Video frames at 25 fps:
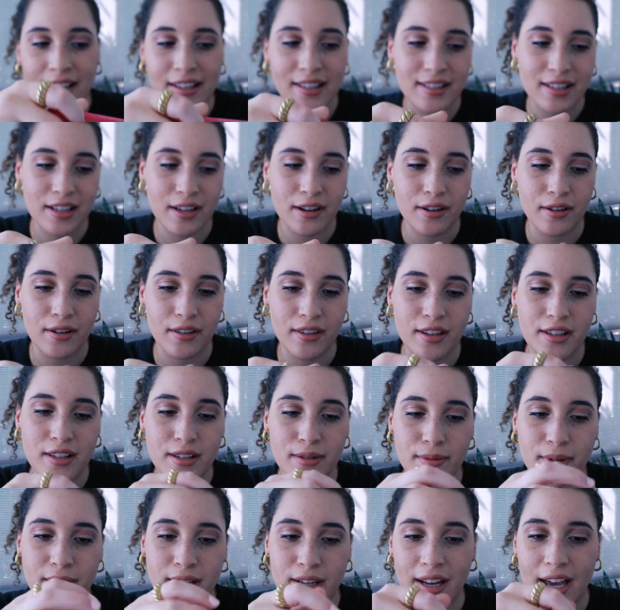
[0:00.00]
So
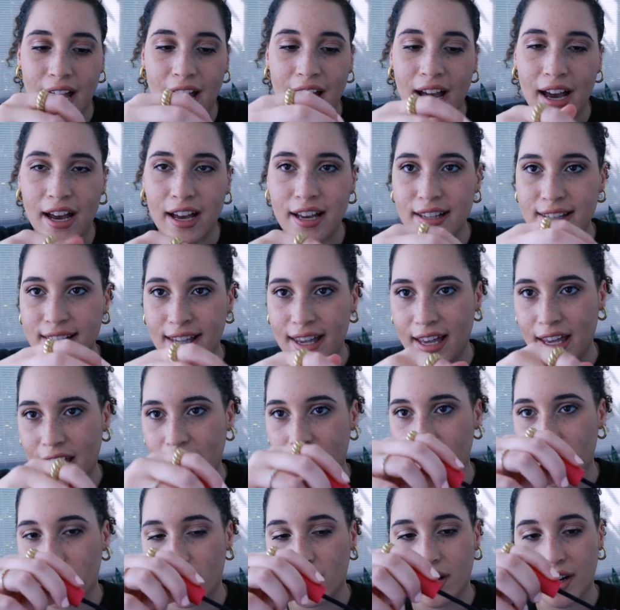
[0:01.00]
this one has
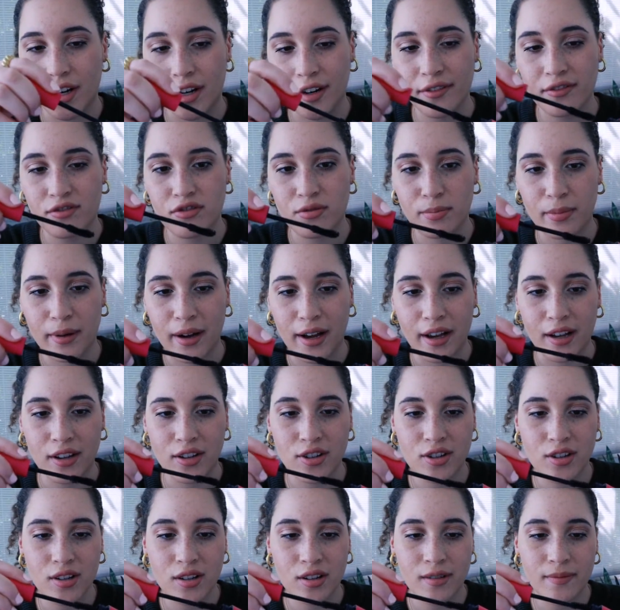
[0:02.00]
a curved
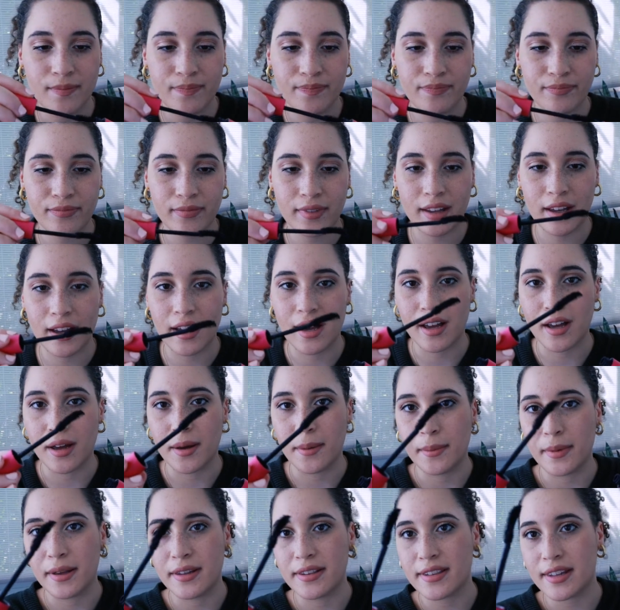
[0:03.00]
brush.
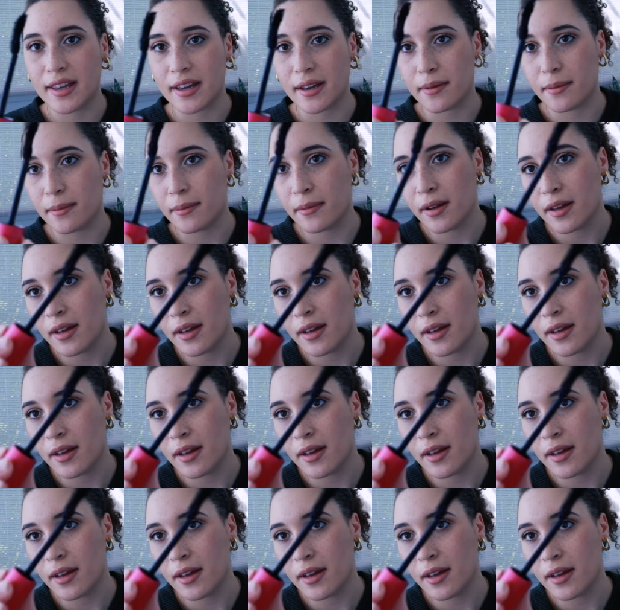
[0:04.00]
Um, it's like